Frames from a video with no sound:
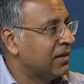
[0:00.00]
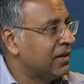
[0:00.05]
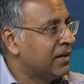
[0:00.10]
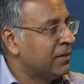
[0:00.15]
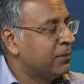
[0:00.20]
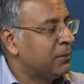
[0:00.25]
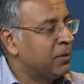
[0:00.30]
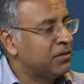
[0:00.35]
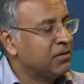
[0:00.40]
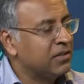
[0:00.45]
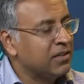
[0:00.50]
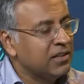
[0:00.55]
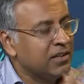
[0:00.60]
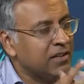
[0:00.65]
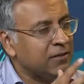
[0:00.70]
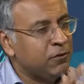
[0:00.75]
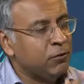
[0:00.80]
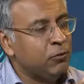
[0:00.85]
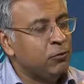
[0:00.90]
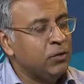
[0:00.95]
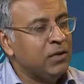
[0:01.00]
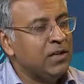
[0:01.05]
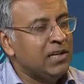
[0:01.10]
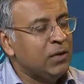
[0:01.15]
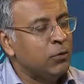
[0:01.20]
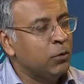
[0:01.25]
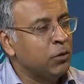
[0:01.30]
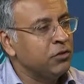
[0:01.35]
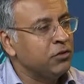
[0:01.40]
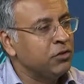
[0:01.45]
But if you really
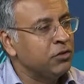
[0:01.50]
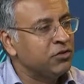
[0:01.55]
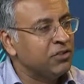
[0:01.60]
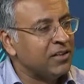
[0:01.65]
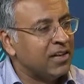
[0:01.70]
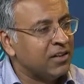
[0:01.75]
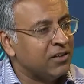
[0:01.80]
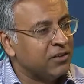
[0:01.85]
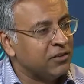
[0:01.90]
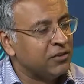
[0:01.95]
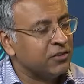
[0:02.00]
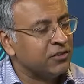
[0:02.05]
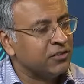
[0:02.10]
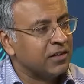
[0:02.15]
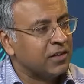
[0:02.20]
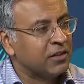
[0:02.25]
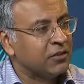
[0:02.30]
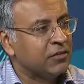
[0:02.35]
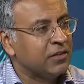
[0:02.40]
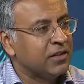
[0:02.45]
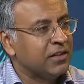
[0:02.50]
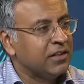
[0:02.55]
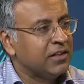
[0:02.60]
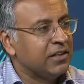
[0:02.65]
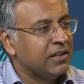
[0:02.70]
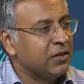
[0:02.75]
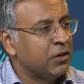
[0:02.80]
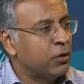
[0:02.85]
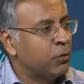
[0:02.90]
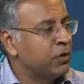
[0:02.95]
want to challenge yourself,
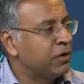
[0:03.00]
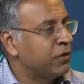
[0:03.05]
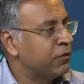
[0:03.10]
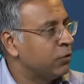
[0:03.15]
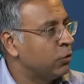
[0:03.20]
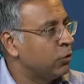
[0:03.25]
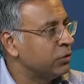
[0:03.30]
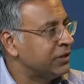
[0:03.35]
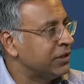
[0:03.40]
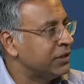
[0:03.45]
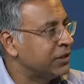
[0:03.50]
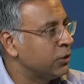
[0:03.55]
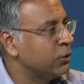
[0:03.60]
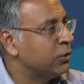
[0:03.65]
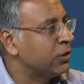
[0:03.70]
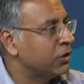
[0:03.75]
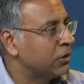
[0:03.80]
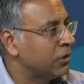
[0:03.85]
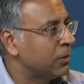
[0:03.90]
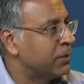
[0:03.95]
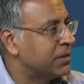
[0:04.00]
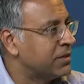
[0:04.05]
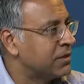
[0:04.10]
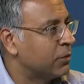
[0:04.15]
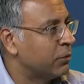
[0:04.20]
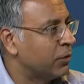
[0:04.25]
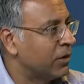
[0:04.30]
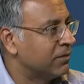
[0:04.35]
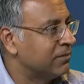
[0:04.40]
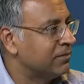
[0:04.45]
with a 42 kilometer
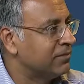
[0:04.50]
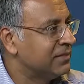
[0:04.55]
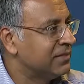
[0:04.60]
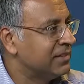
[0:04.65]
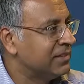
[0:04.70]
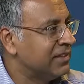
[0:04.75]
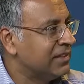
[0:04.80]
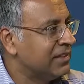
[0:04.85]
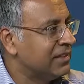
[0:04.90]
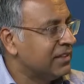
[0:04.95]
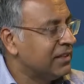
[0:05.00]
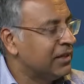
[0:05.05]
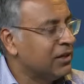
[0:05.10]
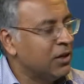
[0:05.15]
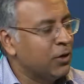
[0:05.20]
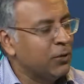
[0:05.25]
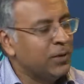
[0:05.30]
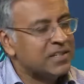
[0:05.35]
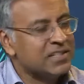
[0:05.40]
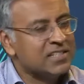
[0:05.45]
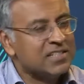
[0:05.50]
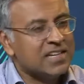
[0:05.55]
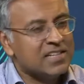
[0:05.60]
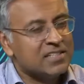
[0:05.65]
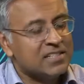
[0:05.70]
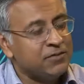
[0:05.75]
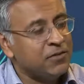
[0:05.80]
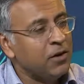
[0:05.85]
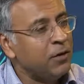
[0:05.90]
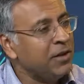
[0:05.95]
run,
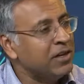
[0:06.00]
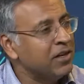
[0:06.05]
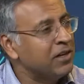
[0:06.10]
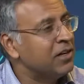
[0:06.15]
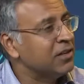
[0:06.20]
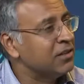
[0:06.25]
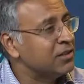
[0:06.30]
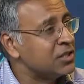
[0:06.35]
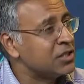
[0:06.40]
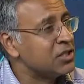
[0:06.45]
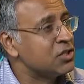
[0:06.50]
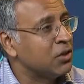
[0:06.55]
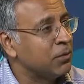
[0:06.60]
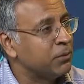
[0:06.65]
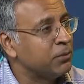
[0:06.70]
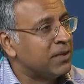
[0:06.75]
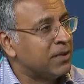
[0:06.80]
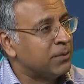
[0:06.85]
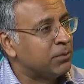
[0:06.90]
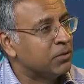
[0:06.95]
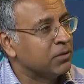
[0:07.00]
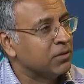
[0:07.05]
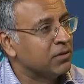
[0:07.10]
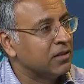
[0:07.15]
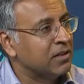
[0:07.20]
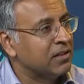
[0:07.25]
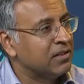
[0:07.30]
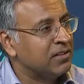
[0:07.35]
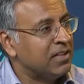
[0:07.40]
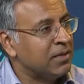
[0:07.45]
it's very hard to stop people
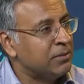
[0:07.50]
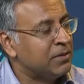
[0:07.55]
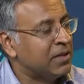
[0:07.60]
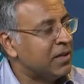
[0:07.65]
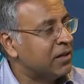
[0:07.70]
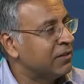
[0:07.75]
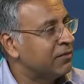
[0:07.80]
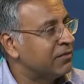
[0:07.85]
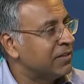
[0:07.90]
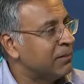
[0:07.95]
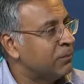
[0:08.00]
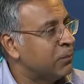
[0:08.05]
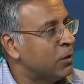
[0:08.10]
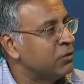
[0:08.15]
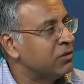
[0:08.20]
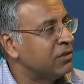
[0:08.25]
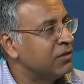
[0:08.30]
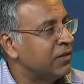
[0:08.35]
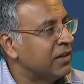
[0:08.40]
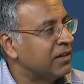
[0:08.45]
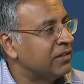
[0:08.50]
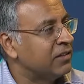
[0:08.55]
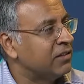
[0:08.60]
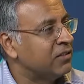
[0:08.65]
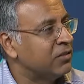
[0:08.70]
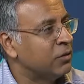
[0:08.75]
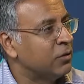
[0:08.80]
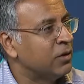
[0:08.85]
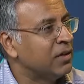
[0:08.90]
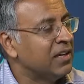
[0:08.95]
deep down if they're motivated
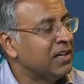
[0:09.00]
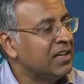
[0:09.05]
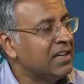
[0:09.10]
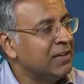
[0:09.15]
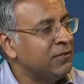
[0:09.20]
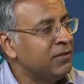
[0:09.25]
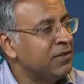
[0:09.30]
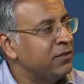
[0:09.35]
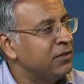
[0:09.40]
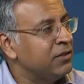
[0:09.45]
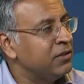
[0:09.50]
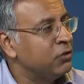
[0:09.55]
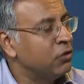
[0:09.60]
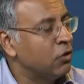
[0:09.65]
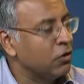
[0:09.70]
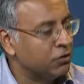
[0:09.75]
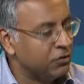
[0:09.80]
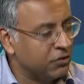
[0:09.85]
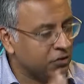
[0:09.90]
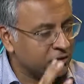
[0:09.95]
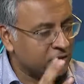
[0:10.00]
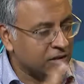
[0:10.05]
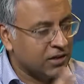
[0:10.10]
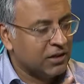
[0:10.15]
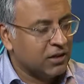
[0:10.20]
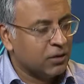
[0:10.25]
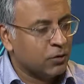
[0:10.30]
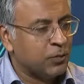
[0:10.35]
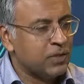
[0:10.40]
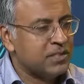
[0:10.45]
to. Even if as doctors,
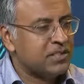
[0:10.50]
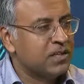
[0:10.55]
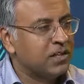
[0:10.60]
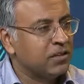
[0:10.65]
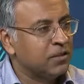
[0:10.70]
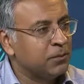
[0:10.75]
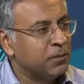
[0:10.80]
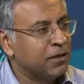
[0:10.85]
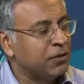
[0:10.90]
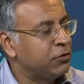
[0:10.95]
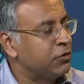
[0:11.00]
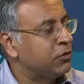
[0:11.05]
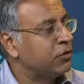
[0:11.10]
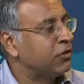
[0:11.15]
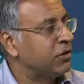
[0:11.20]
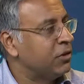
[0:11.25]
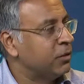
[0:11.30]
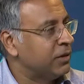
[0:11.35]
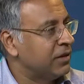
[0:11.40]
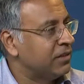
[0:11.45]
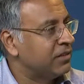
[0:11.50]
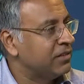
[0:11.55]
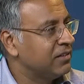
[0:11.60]
we tell them they shouldn't do it.